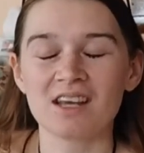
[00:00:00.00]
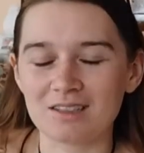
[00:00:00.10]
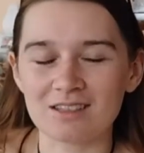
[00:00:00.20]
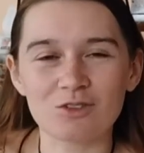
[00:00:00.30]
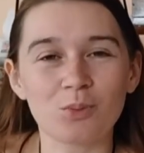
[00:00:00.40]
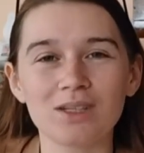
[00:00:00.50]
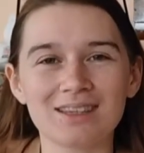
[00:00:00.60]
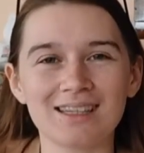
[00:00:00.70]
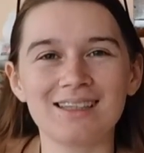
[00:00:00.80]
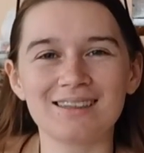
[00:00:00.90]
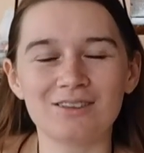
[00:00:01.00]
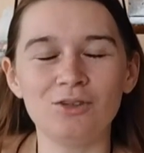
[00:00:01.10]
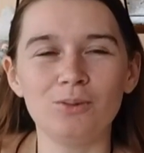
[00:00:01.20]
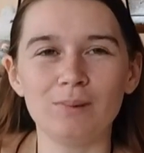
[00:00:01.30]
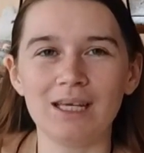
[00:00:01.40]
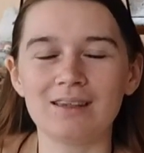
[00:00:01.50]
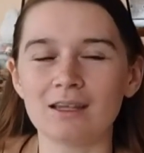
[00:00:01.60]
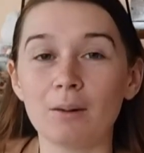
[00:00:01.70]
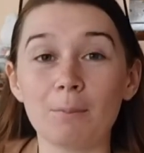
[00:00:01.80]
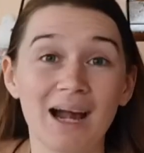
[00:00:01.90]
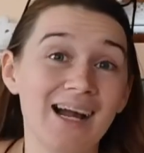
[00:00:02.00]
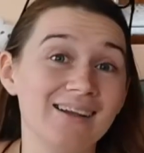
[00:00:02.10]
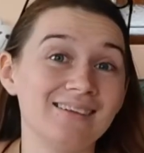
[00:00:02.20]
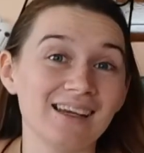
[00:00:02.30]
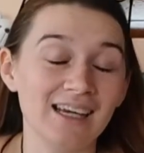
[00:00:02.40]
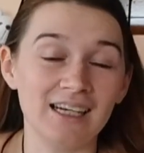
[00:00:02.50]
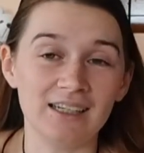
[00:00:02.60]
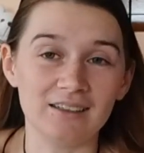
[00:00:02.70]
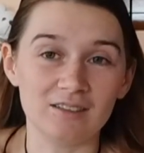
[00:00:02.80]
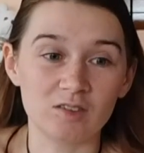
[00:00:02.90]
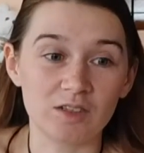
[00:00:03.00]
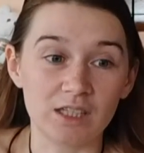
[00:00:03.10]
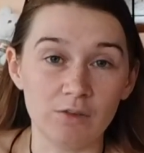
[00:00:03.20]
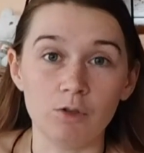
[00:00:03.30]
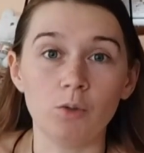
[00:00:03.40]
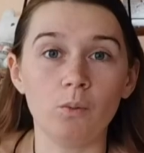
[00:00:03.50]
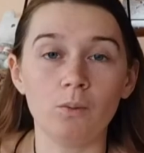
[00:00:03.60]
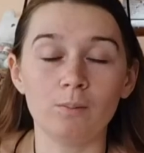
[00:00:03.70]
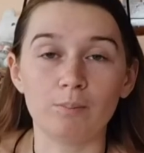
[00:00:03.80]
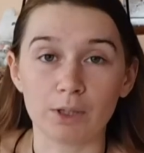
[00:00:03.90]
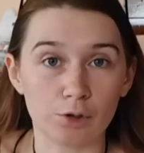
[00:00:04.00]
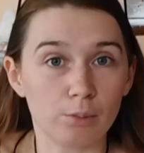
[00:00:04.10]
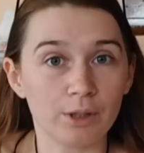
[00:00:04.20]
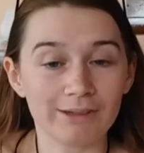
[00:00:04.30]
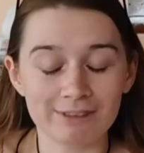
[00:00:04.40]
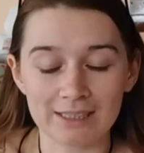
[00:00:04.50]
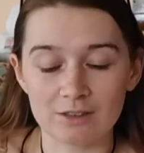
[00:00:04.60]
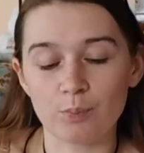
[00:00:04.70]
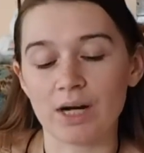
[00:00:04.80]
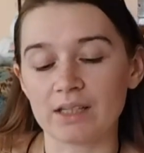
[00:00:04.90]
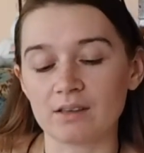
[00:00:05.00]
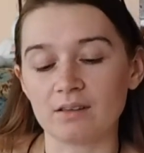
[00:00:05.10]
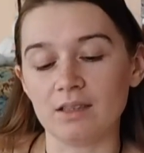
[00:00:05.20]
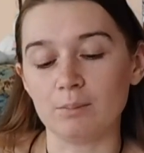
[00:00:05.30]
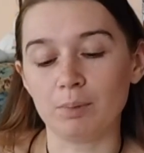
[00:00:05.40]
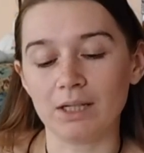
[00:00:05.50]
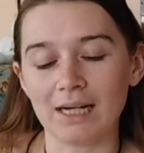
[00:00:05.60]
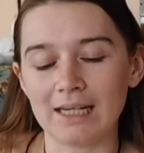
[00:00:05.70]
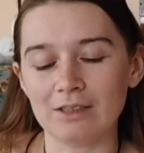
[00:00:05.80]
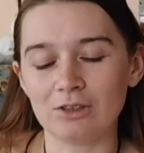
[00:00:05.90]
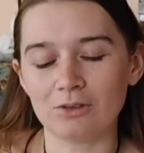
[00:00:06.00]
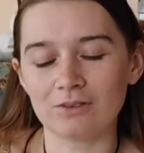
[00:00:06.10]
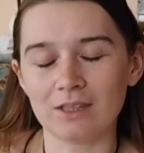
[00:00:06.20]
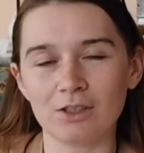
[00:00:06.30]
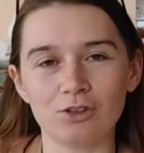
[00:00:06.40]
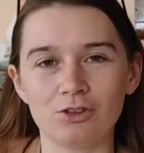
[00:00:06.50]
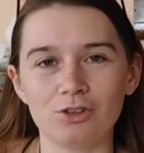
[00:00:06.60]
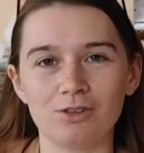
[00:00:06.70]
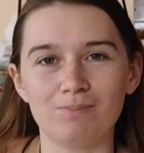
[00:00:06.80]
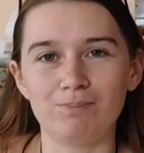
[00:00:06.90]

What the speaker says: Because that's one thing to make them mad and give you paranormal evidence practically, but I don't think you should